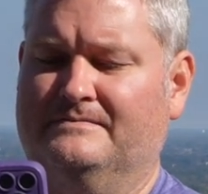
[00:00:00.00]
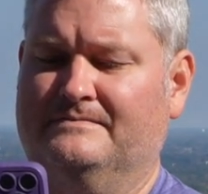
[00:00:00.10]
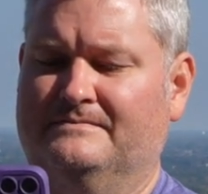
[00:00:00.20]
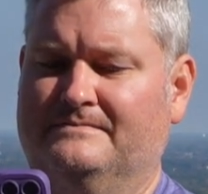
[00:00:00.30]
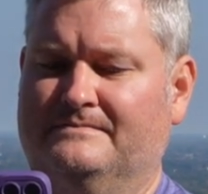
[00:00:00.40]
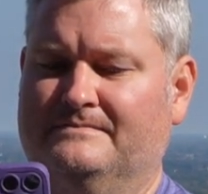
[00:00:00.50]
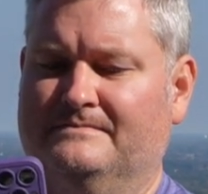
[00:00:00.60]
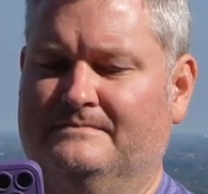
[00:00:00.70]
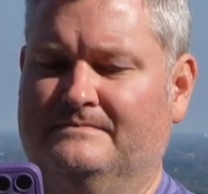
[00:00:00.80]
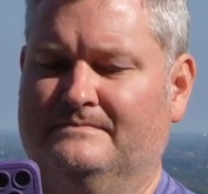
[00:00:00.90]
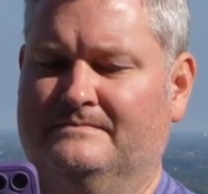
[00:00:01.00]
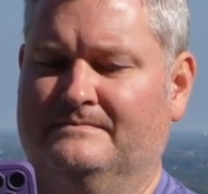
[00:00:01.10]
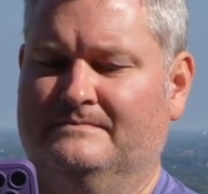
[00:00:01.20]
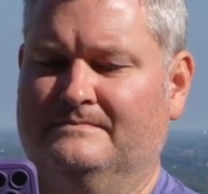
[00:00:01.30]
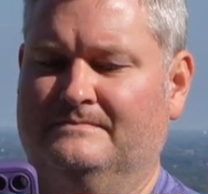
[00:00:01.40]

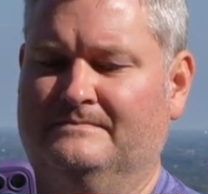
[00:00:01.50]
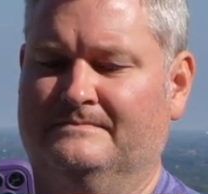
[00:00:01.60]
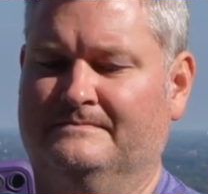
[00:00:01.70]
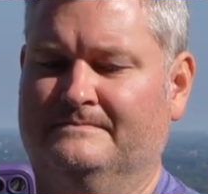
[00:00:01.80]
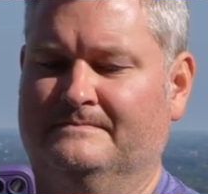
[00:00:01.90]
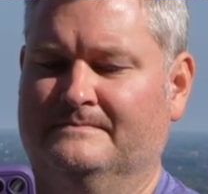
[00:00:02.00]
[no speech]